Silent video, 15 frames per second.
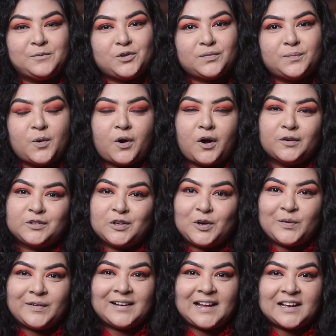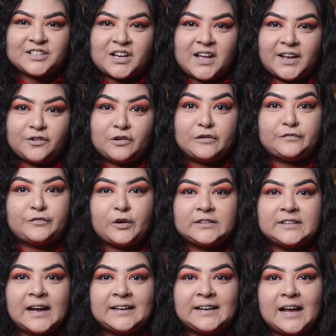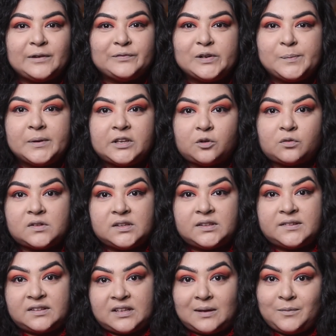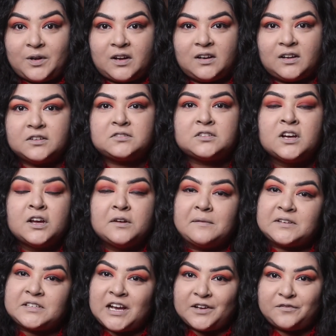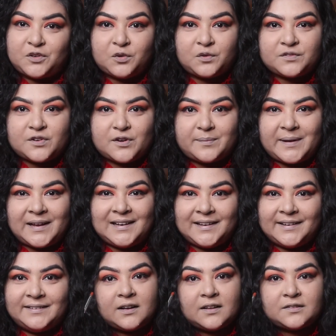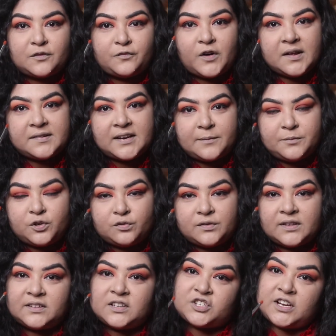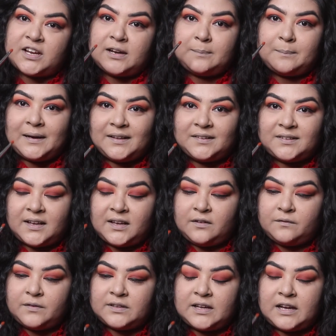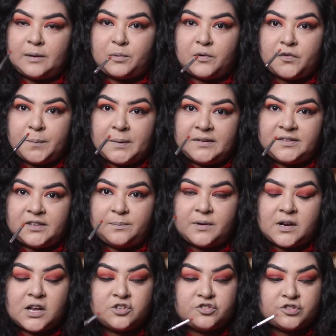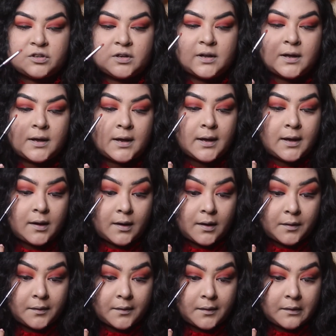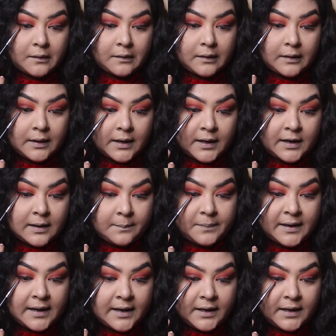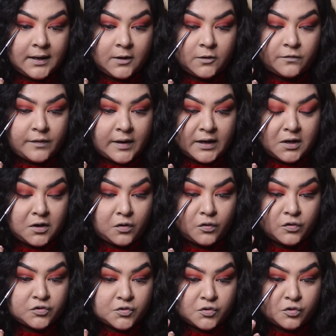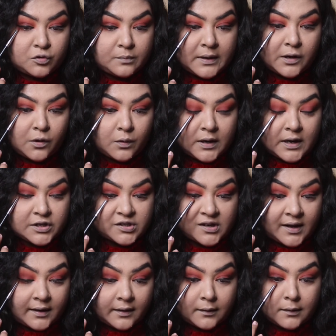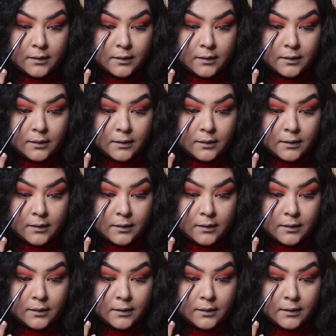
to smoke out the lower lash line, and for that I will be using the same colors which I have used on my lid. So first I'm using the shade Blazing with the help of a pencil brush and apply it very close to my lower lash line.